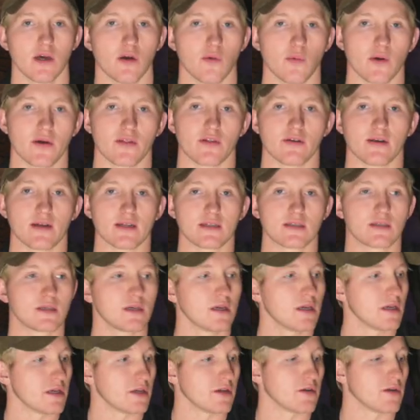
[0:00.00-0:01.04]
Whether it's,
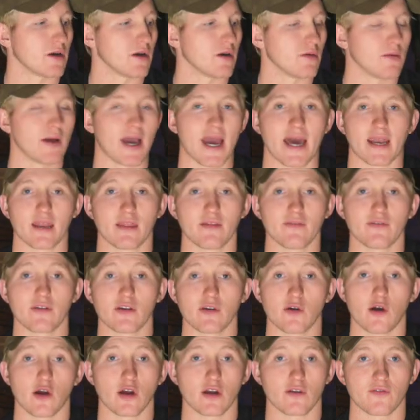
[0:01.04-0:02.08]
you know, adding the
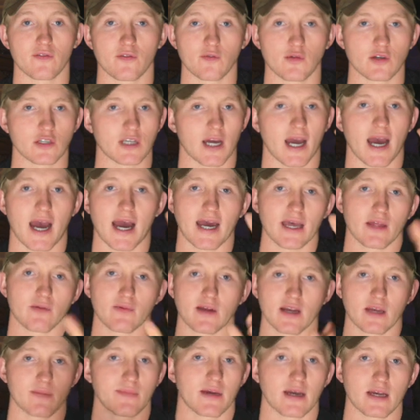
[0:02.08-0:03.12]
videographer, which I highly
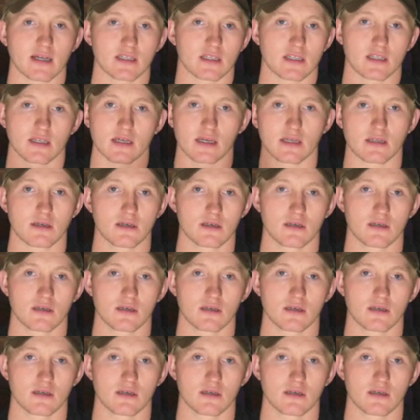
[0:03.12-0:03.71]
recommend because it's a